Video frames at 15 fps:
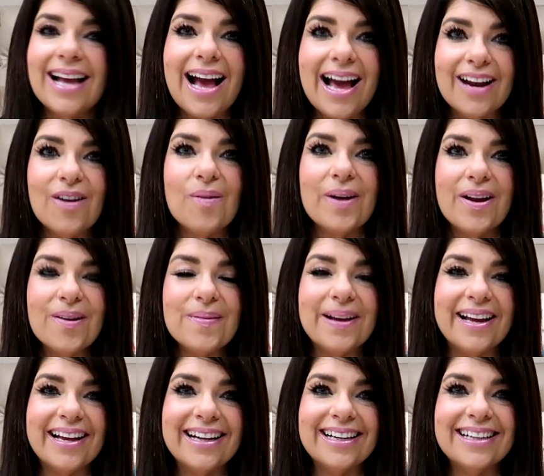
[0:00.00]
I don't wear a
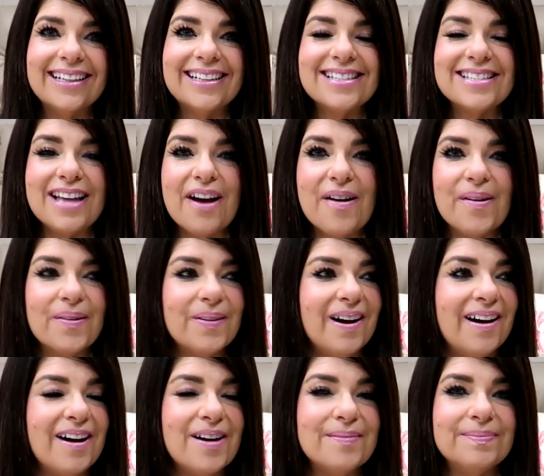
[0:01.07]
wig,
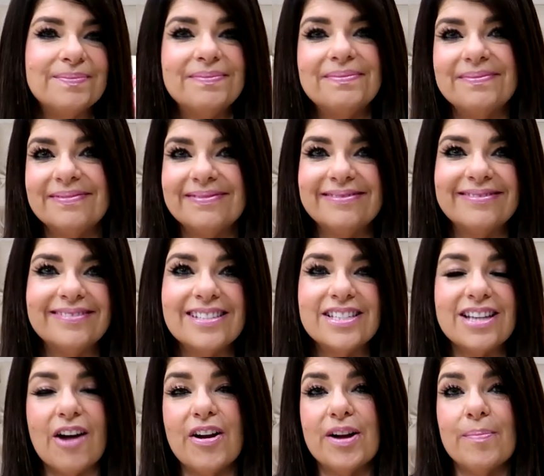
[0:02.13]
so
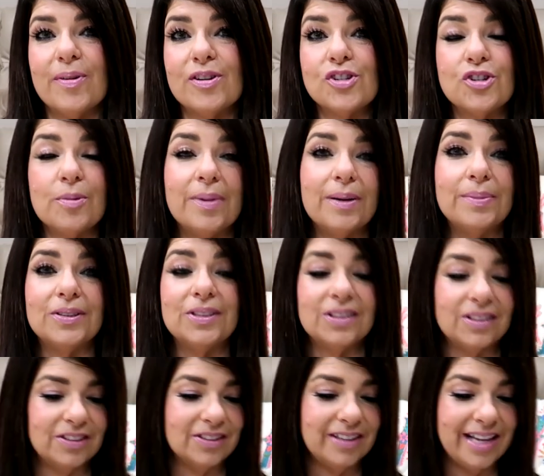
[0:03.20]
sorry to burst your
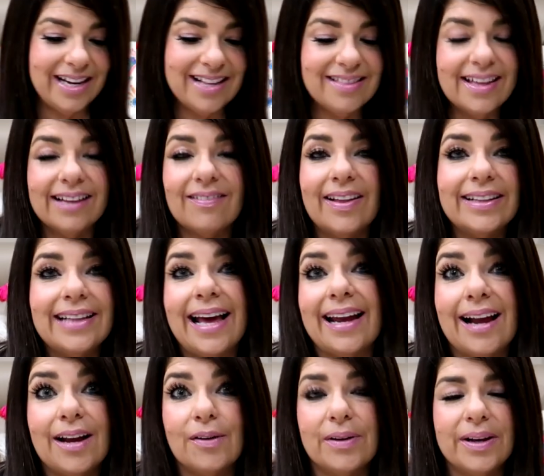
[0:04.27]
bubble or anything like
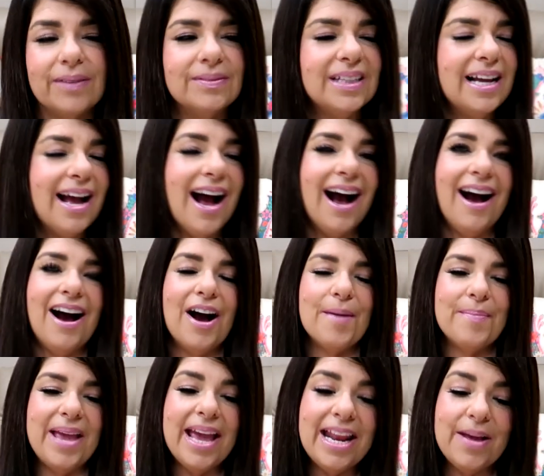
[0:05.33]
that, I don't
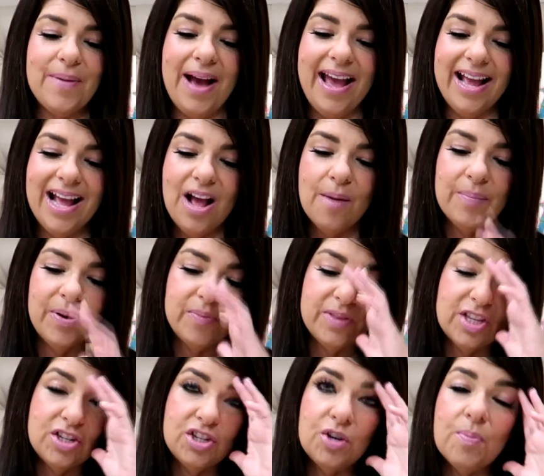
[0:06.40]
know. Anyway, but
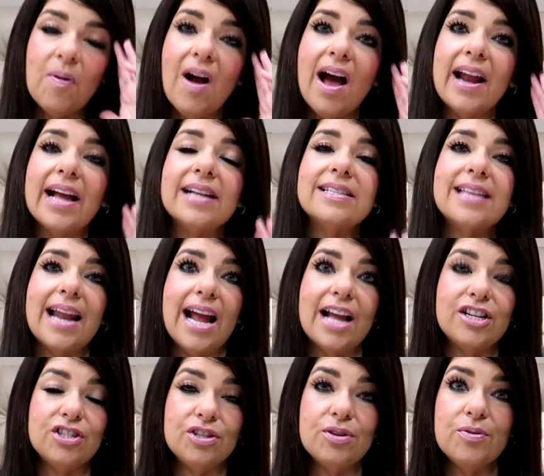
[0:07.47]
the two products that I
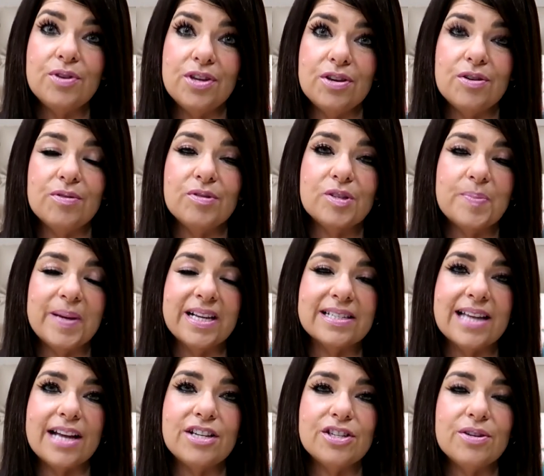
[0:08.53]
do use, because
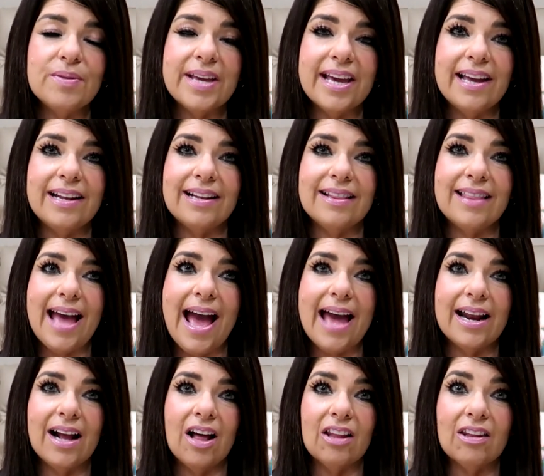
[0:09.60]
I do get
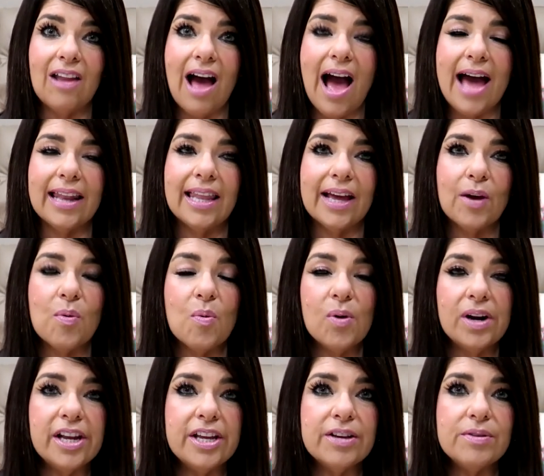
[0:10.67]
that a lot, like
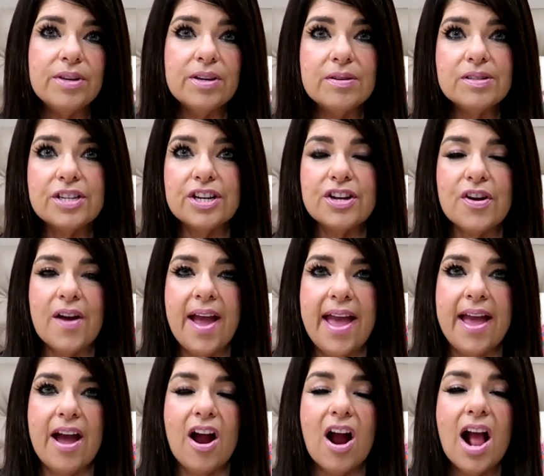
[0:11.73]
what do you use in your
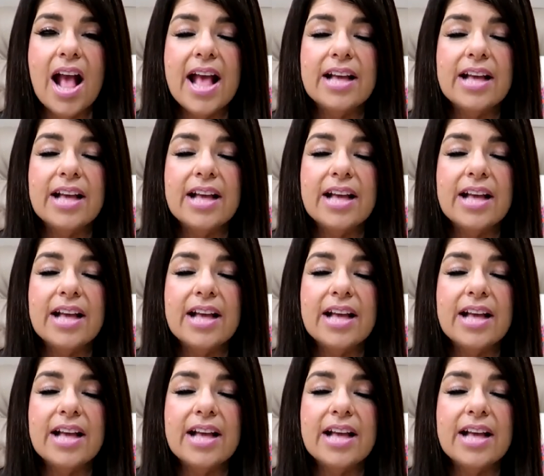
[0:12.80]
hair?